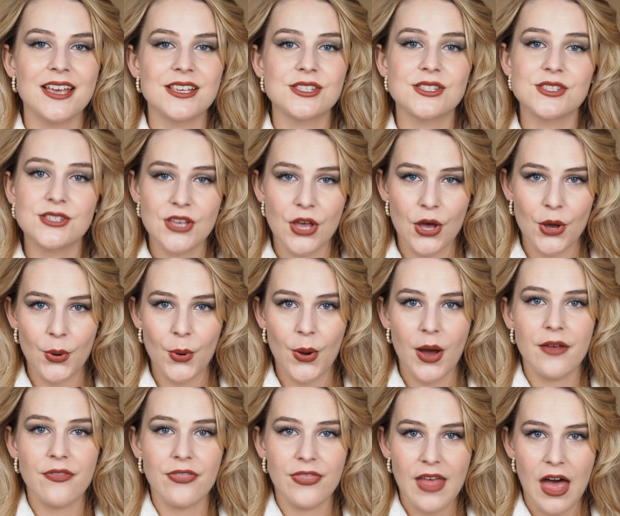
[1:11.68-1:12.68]

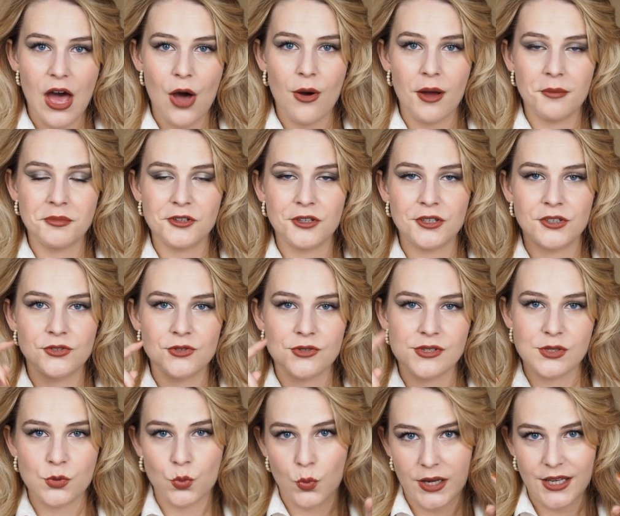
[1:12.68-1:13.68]
So now I'm going to
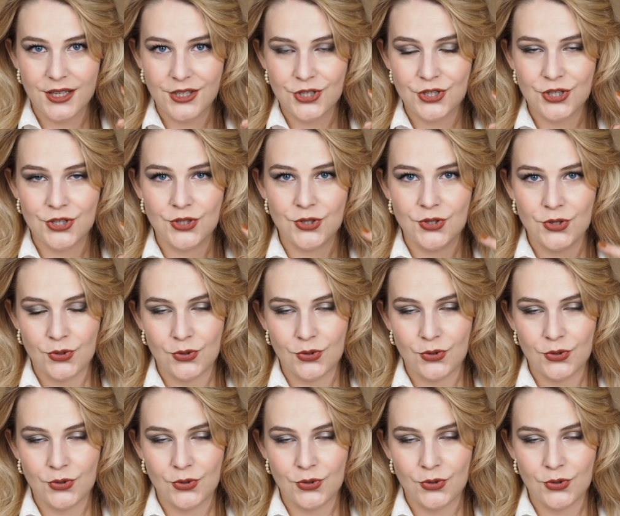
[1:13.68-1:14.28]
switch